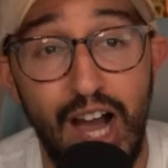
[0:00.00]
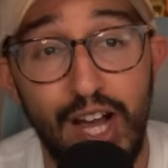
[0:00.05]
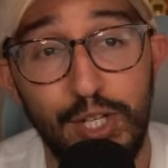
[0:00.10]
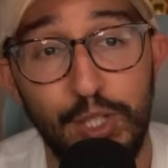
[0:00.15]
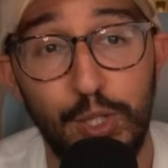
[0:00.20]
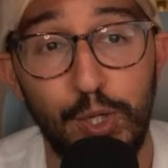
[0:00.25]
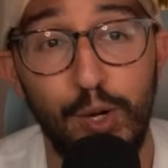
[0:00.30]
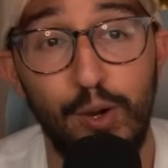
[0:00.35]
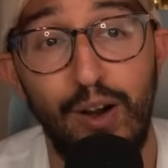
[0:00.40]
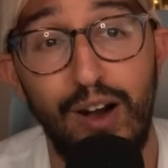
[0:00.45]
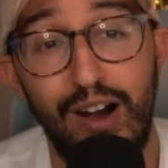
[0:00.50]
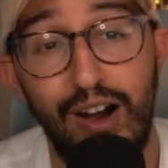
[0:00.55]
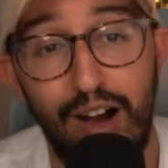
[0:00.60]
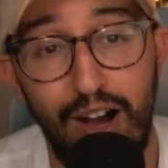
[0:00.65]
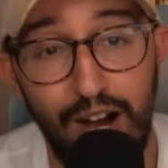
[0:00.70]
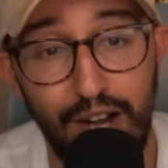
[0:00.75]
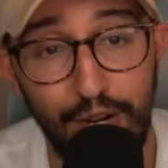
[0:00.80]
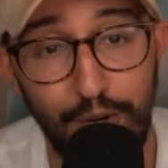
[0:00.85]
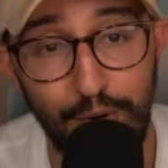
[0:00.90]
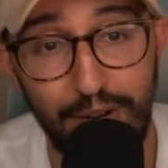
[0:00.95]
Honchkrow,
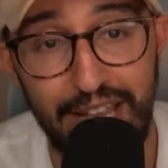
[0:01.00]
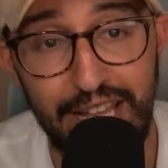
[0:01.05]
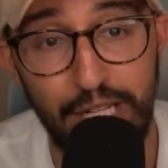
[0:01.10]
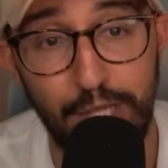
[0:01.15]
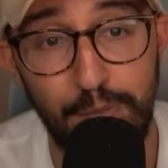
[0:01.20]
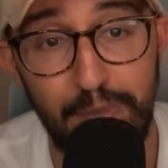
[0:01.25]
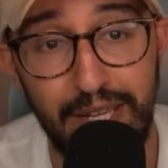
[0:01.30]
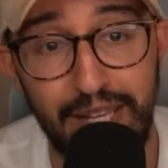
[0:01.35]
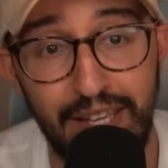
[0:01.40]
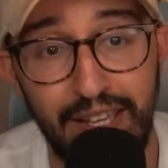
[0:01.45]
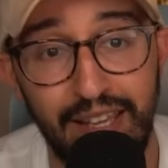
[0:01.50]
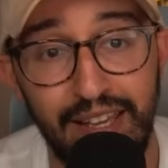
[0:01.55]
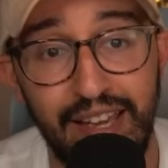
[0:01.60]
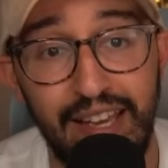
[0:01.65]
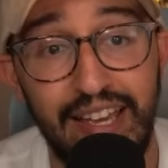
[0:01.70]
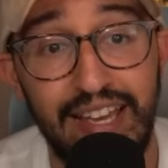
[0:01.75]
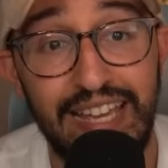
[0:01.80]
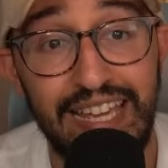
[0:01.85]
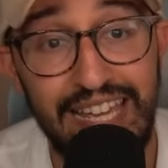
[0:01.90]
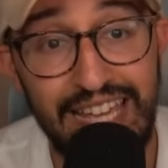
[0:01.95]
100 HP,
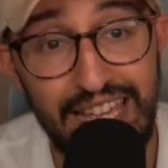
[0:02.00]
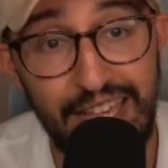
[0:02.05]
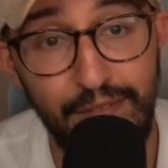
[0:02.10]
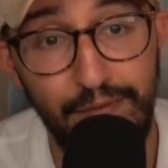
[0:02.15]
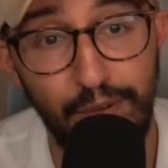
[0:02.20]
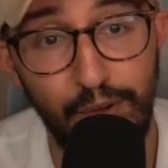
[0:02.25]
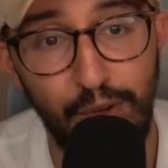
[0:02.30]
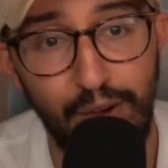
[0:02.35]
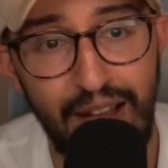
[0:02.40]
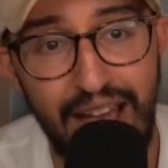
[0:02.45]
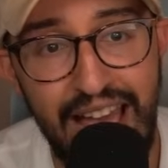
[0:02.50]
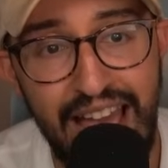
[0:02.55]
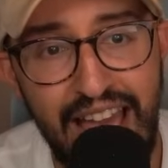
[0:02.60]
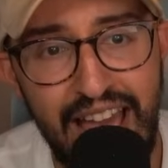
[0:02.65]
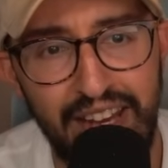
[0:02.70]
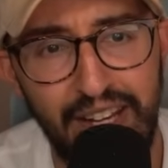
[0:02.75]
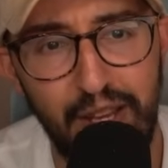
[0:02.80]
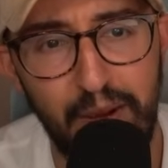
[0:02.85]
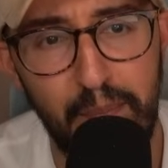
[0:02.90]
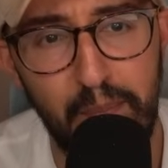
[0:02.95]
Evil
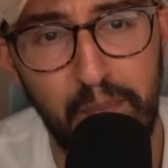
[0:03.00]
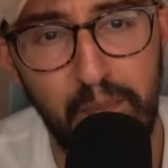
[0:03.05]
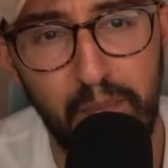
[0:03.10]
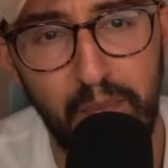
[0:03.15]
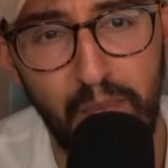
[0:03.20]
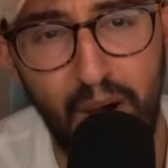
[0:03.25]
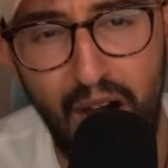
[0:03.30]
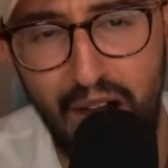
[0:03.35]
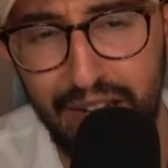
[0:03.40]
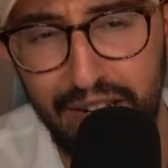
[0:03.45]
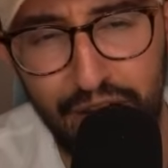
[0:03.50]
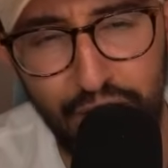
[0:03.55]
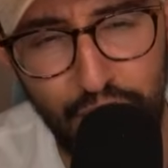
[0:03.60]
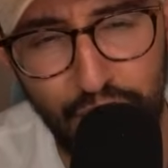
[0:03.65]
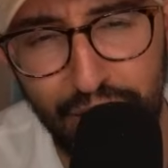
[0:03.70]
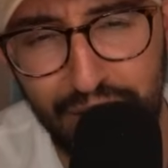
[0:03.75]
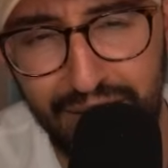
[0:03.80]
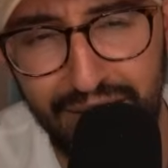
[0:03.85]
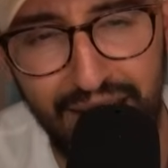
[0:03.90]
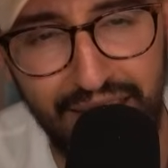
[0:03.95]

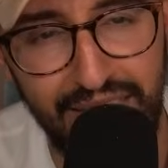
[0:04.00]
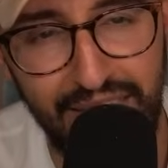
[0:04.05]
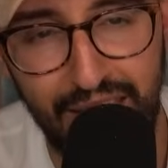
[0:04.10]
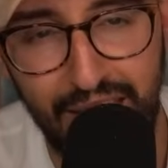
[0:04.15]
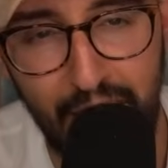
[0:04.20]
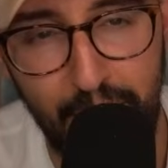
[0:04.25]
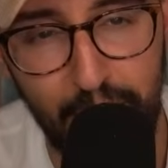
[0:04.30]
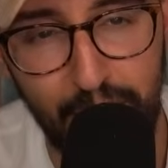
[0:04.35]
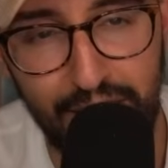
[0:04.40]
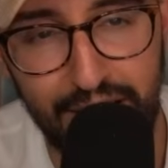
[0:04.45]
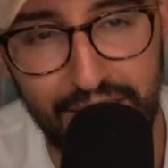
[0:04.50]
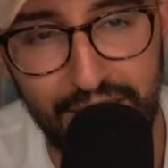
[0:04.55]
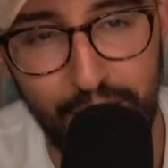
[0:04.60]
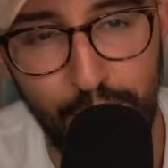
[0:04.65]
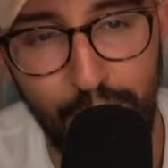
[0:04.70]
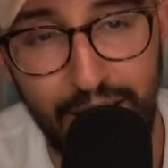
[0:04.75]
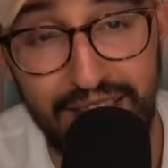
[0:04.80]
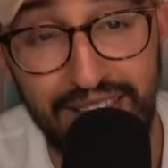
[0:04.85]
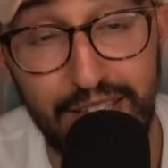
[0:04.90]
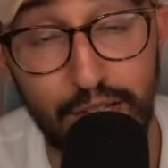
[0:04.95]
Admonition, I think I pronounced
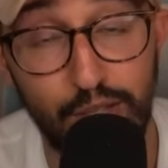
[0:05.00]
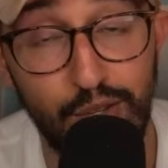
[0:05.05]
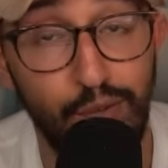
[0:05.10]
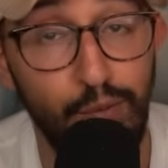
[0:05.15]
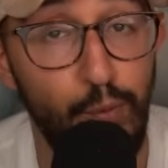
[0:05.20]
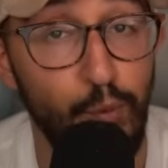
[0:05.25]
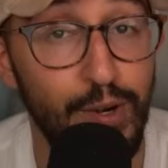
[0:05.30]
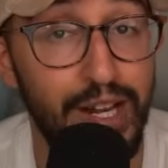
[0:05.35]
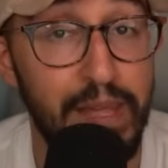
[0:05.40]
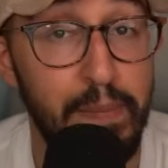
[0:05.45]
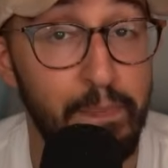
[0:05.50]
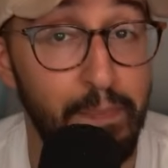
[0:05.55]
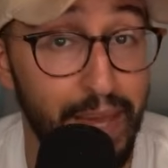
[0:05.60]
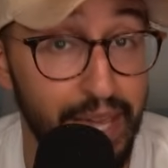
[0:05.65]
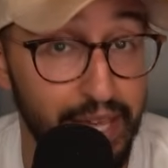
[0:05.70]
it right, deals 40